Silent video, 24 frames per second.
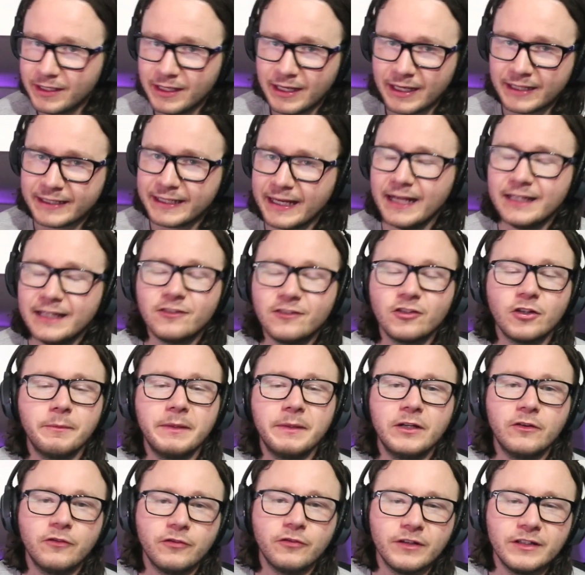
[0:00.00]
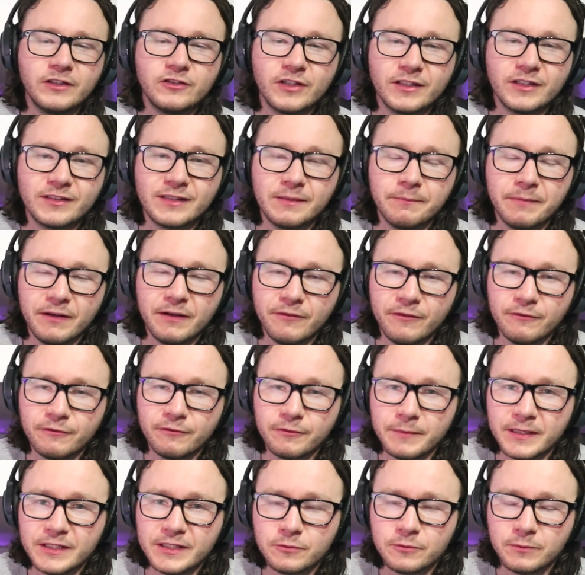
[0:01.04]
Again, it's going to be another interesting bit of
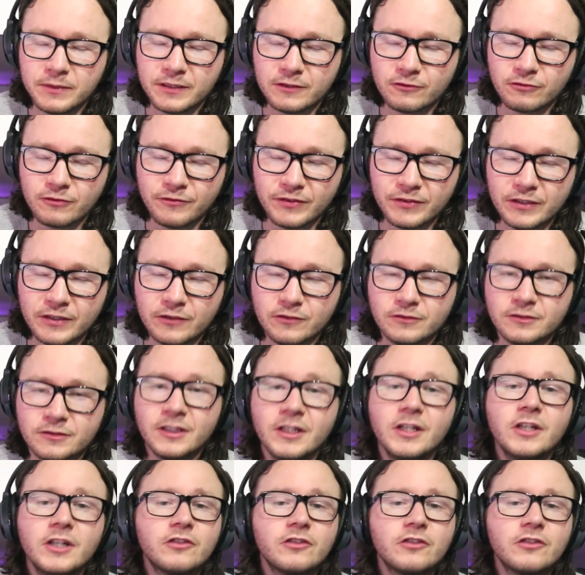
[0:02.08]
information when it's revealed.